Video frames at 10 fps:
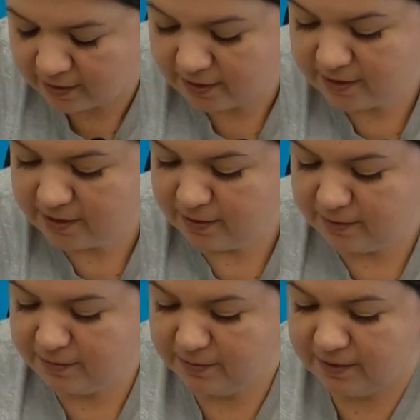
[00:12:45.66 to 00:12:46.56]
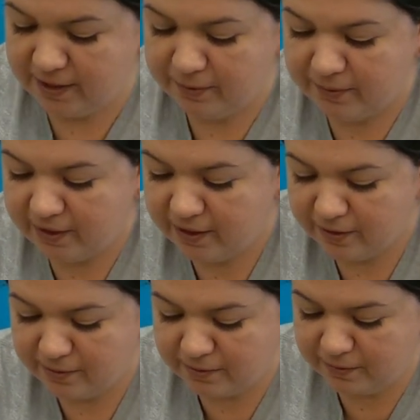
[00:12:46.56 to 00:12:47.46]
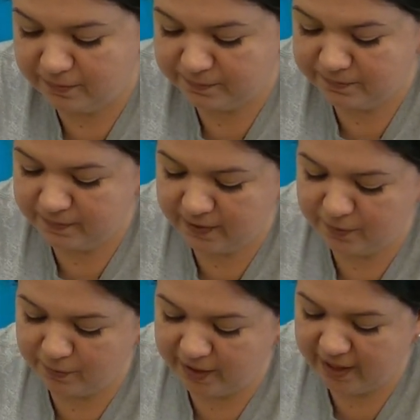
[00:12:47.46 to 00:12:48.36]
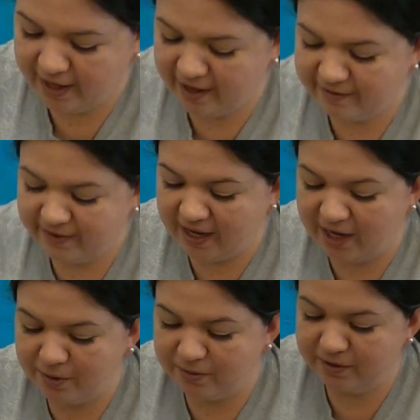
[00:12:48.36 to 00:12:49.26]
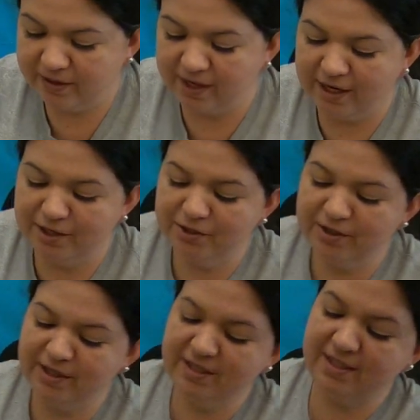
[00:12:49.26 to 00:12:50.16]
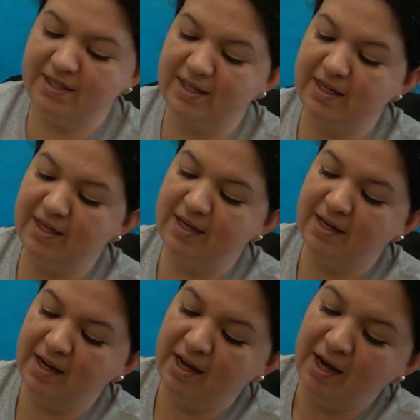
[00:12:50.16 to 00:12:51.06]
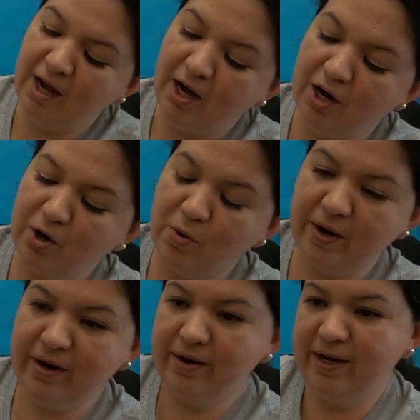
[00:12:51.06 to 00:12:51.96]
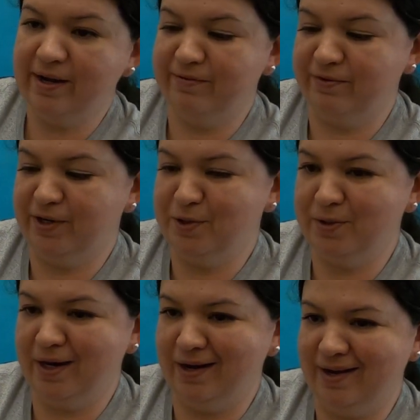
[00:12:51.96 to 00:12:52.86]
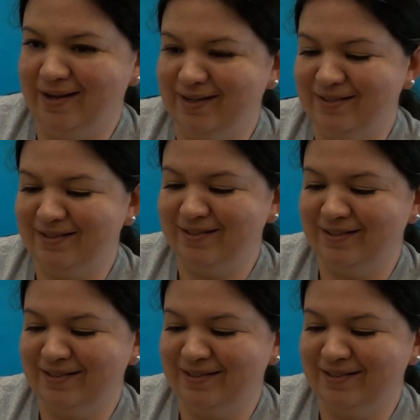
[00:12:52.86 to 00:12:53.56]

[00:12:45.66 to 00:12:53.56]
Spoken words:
So there we go. We have our under the sea aquarium for you guys.